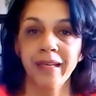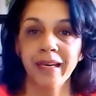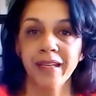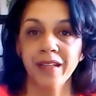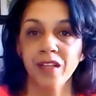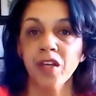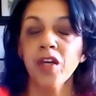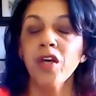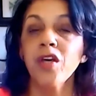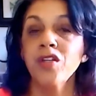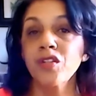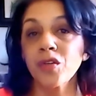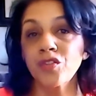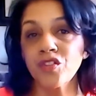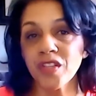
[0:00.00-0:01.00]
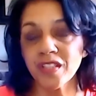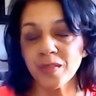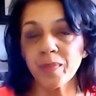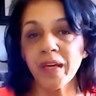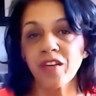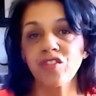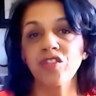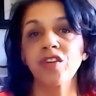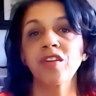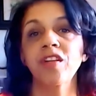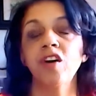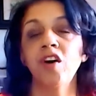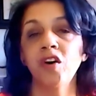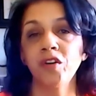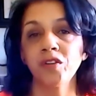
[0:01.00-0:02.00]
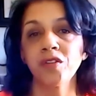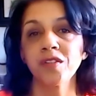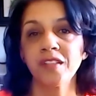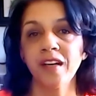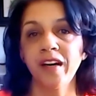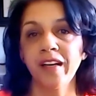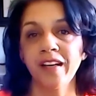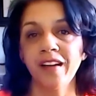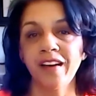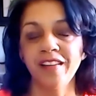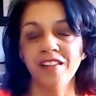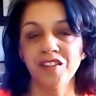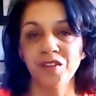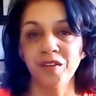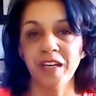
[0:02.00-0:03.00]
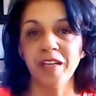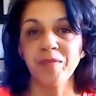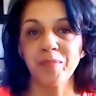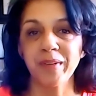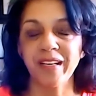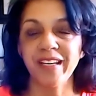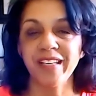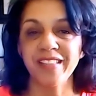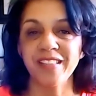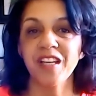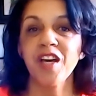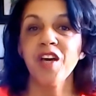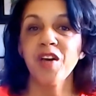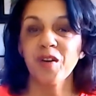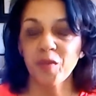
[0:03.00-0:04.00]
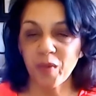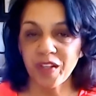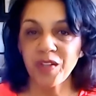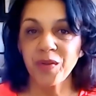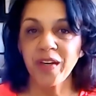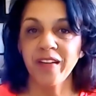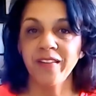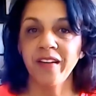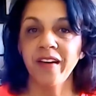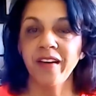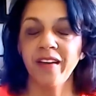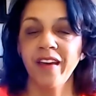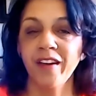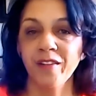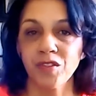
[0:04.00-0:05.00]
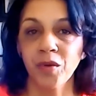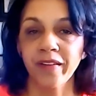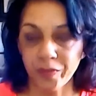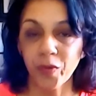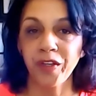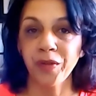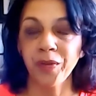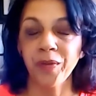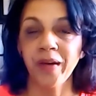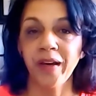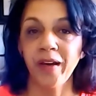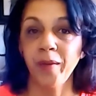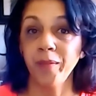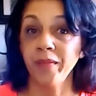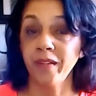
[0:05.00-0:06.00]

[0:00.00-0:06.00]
So just make sure that all those guidelines are in place when you get that guarantor for you,